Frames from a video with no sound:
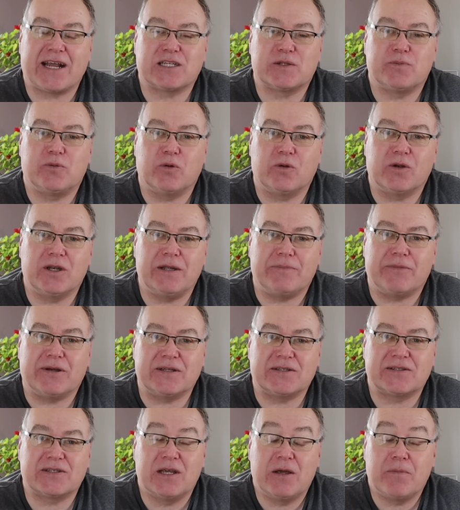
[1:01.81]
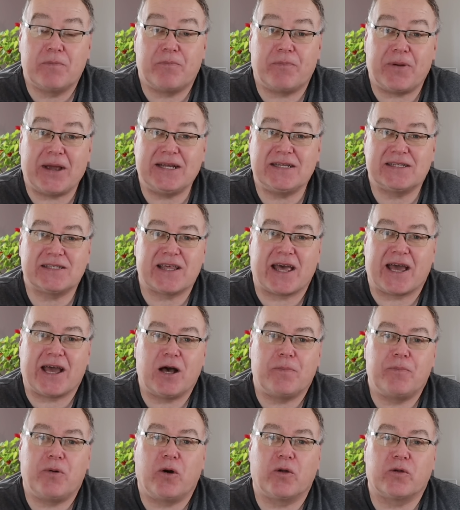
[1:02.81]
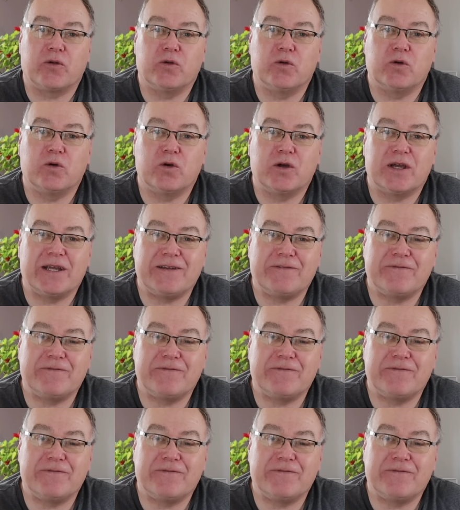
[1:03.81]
export limits, base that upon your